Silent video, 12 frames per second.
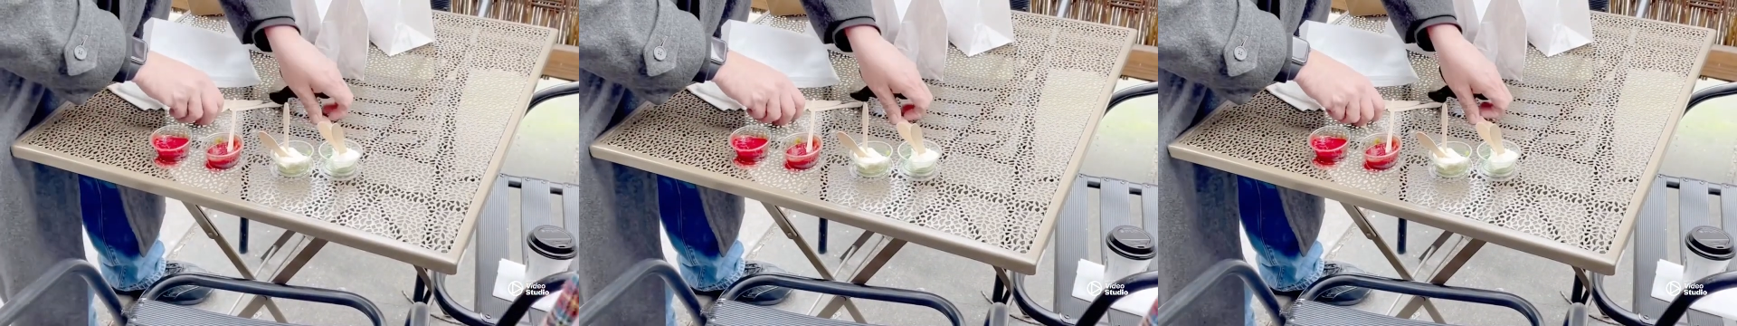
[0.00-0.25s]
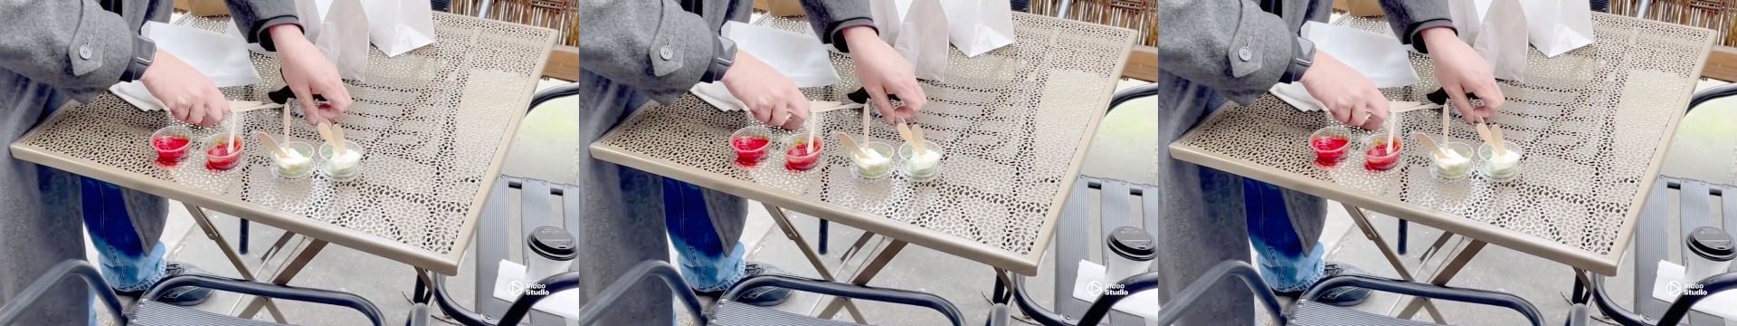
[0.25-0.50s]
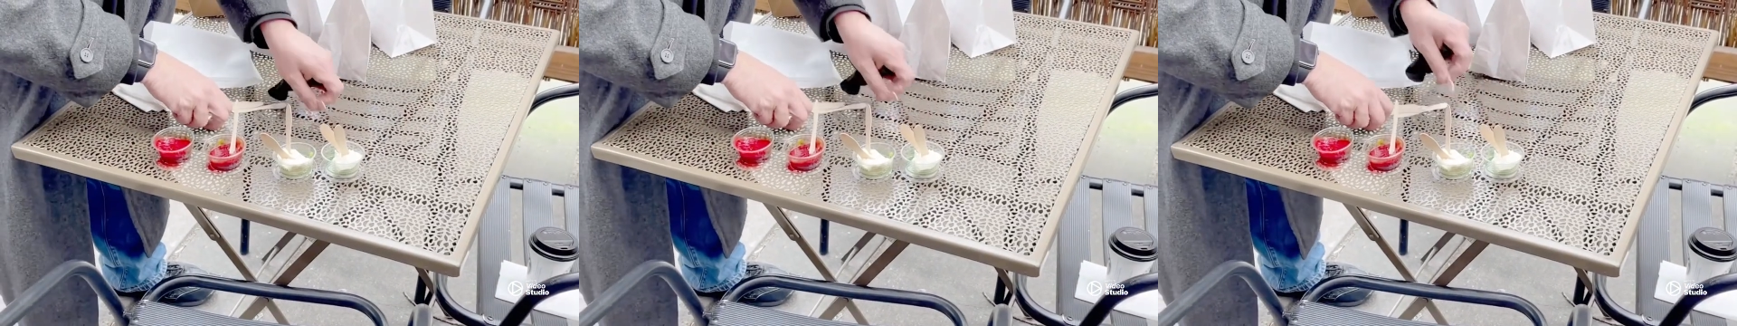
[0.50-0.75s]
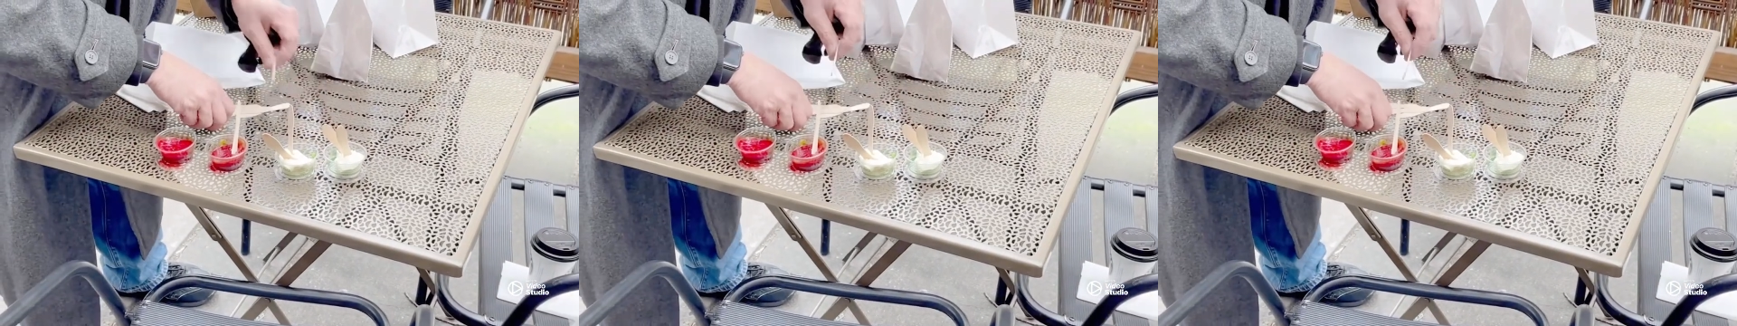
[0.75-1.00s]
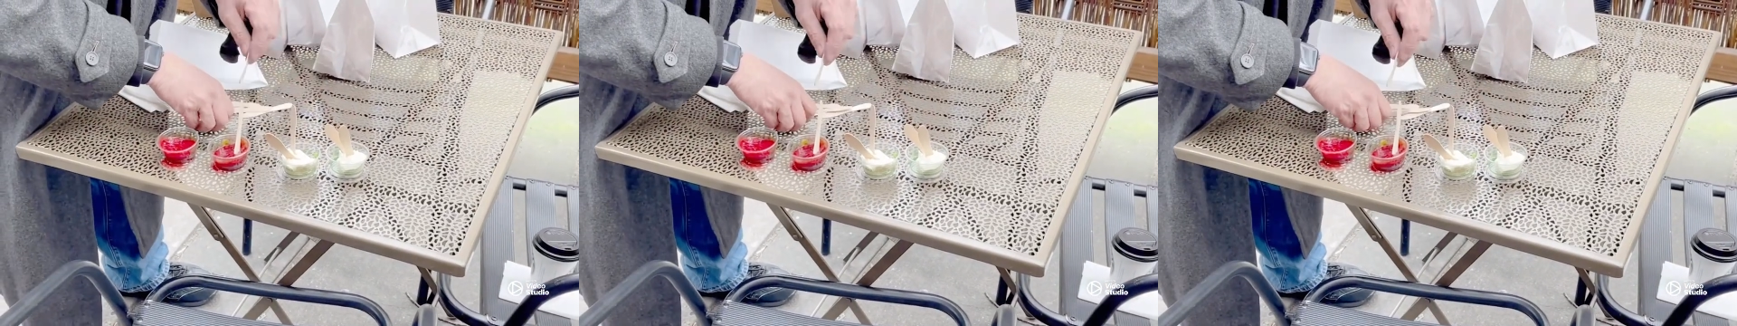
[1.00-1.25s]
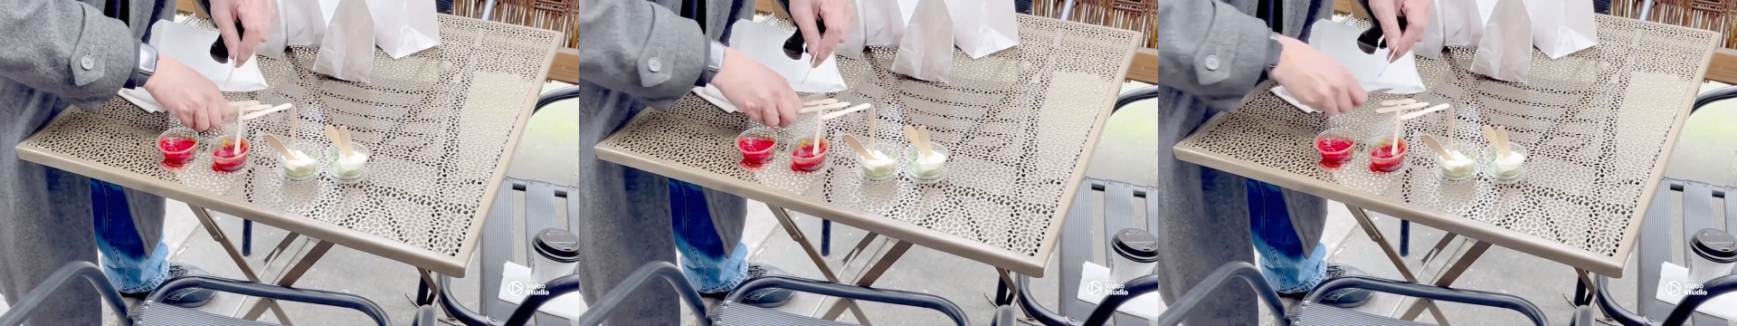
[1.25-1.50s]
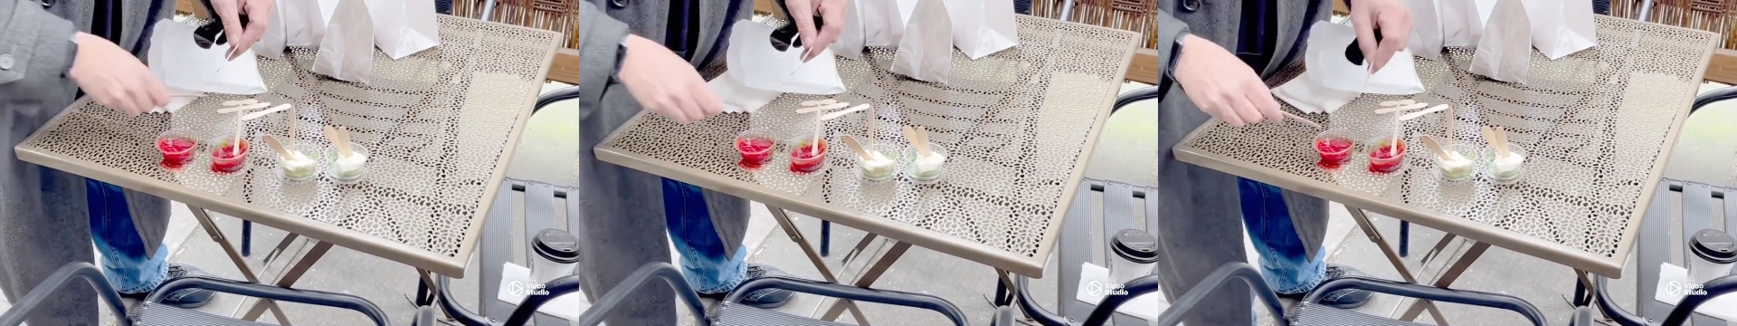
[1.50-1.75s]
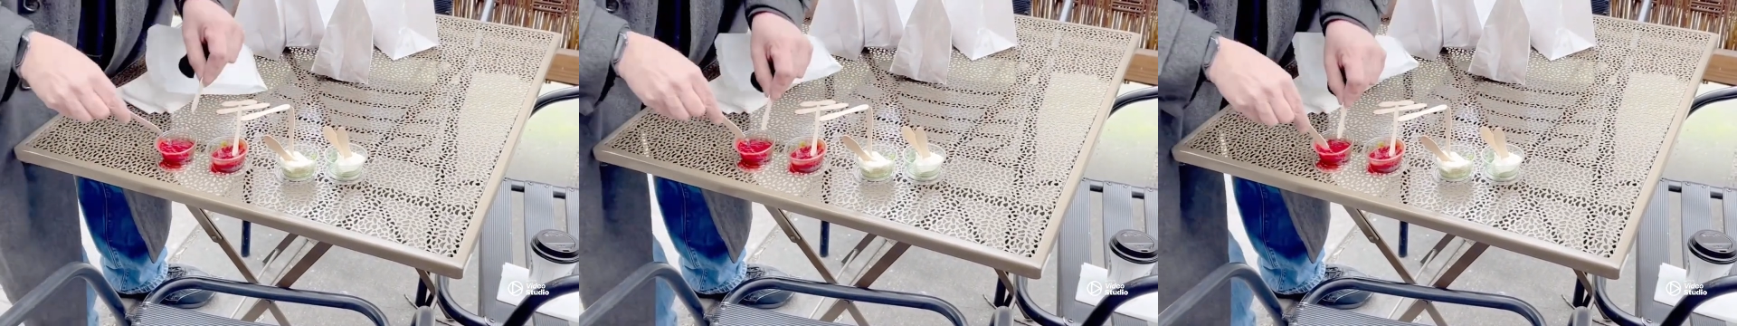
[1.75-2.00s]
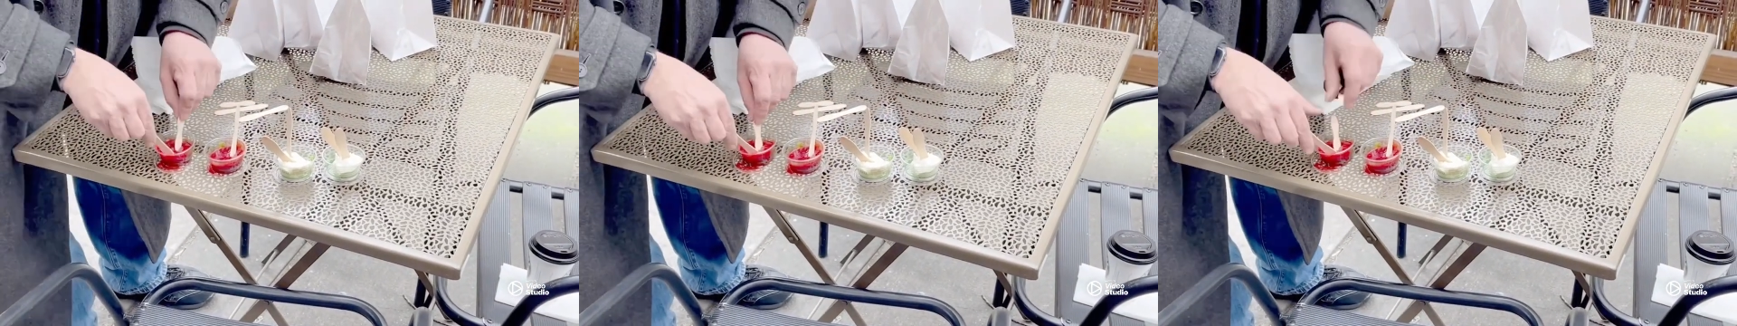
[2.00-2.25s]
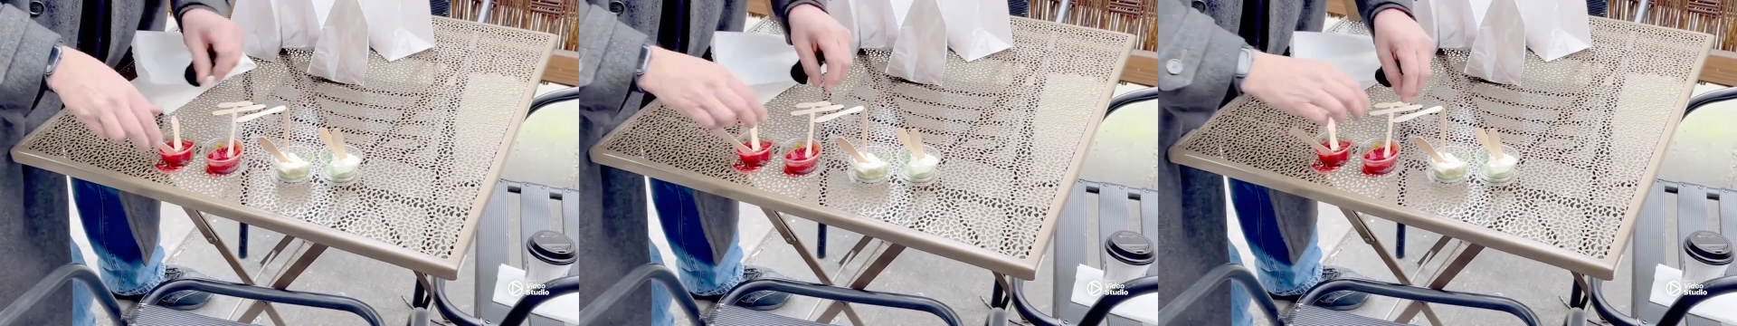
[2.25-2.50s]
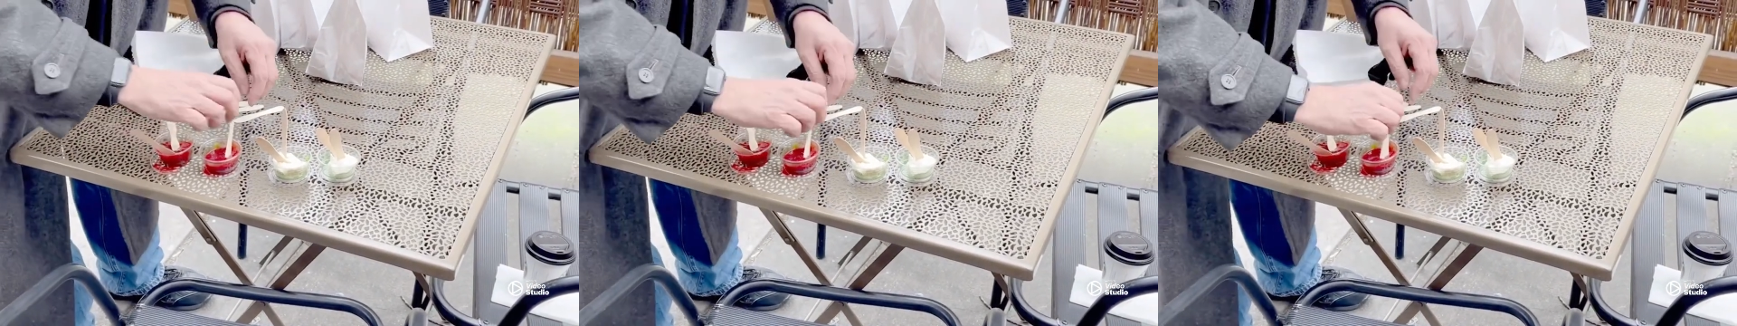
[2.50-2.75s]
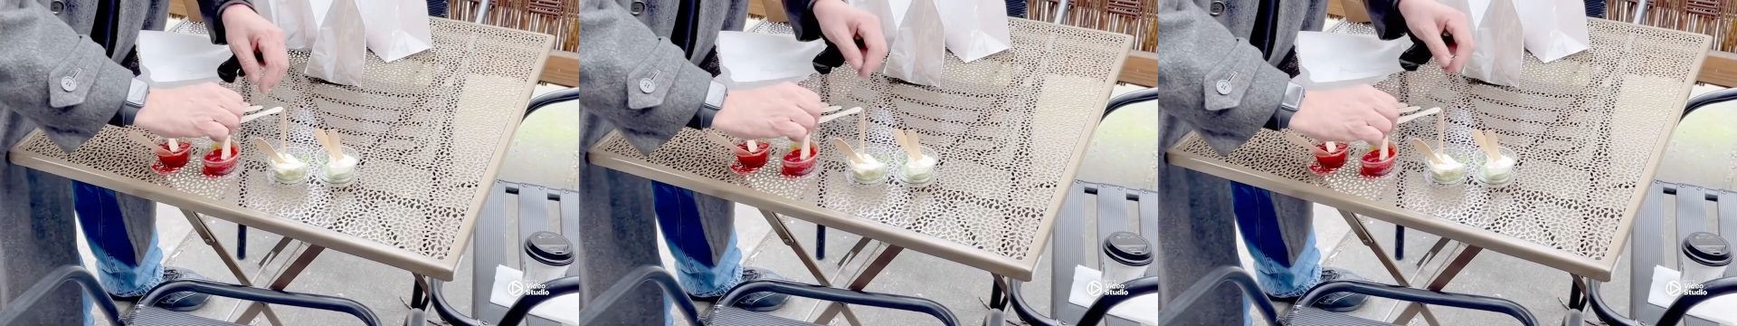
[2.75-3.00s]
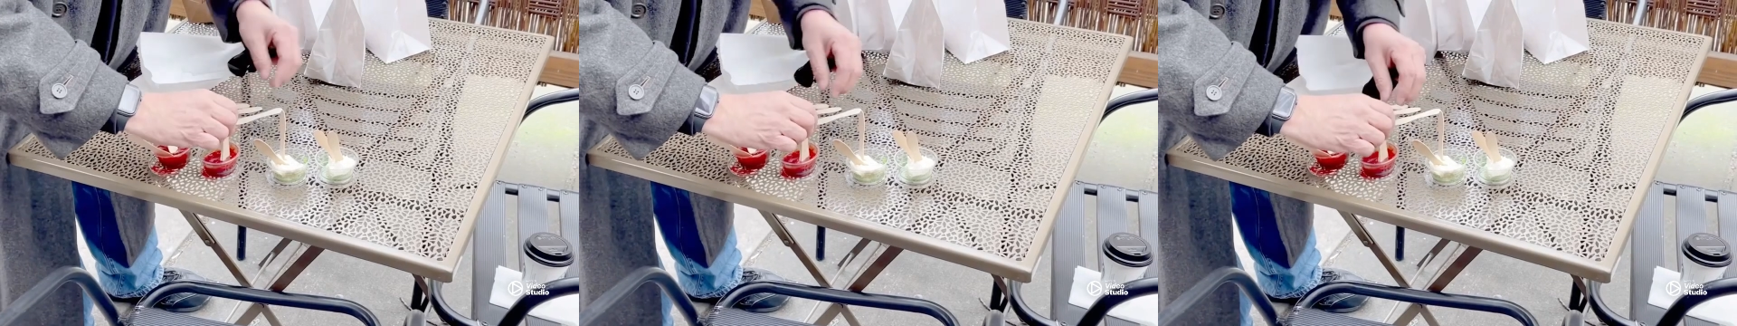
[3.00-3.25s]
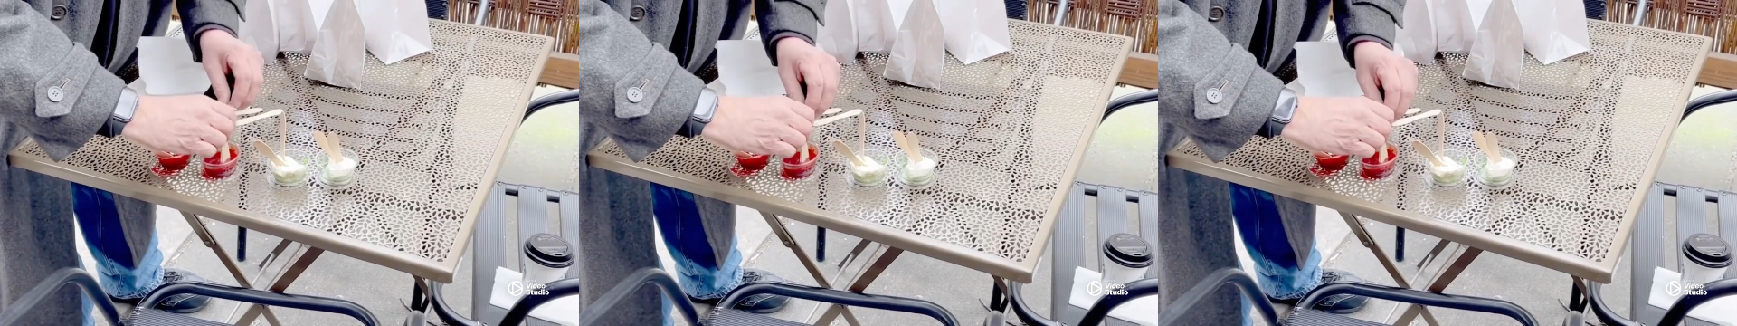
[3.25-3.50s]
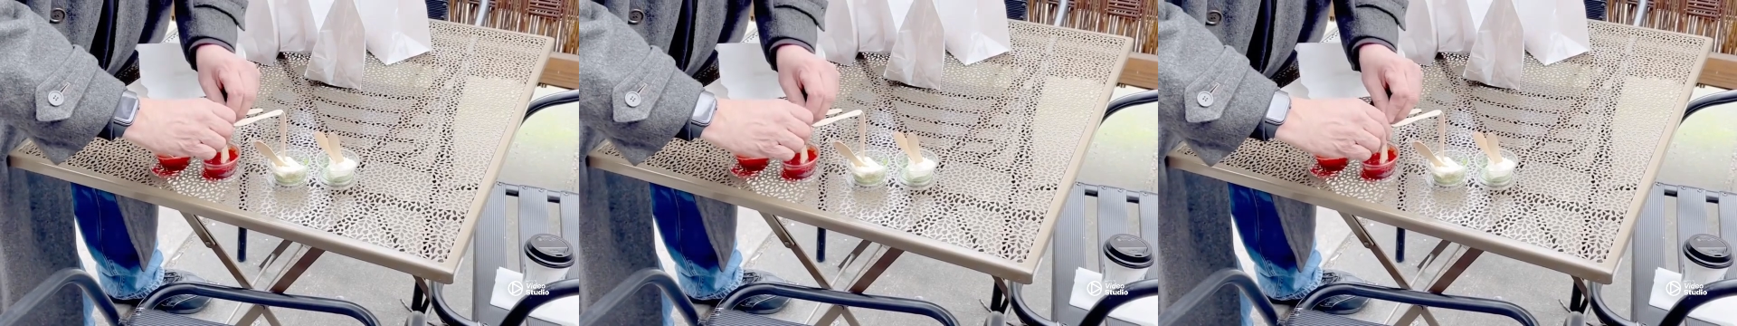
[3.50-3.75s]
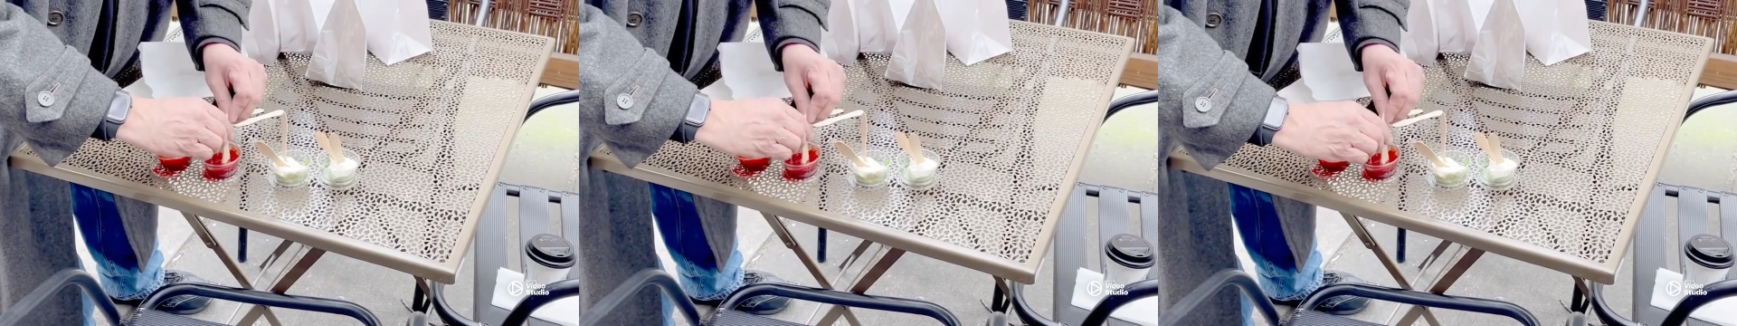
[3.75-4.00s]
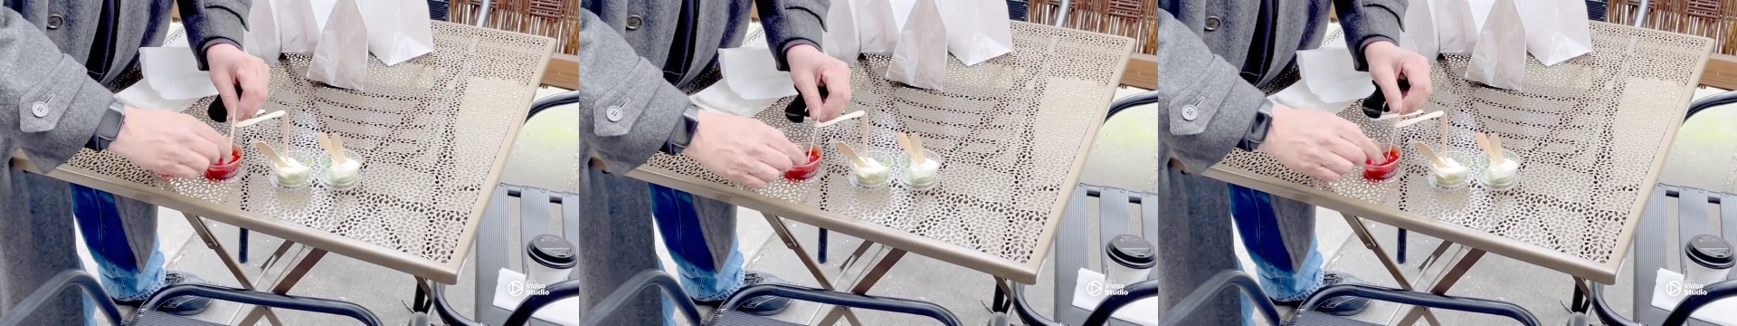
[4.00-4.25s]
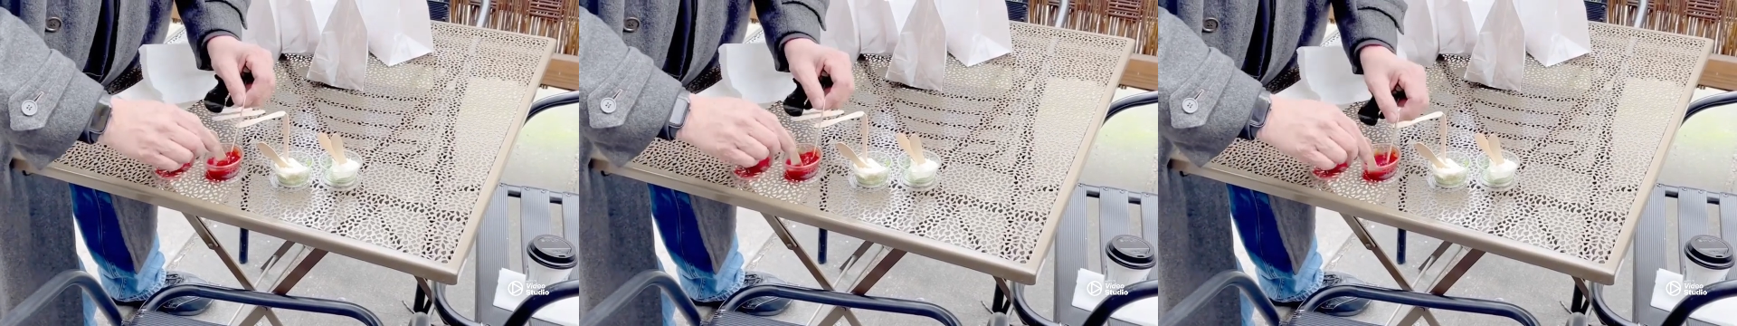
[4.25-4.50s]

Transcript: (no speaker visible)